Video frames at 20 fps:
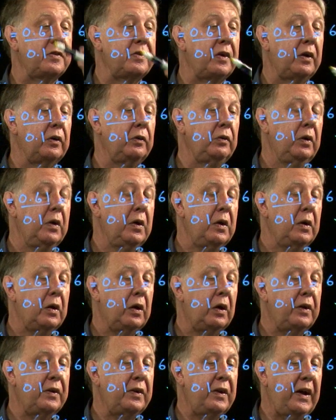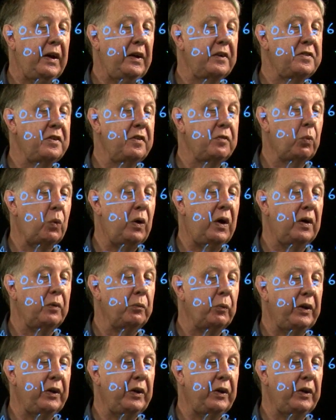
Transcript: So at negative 1,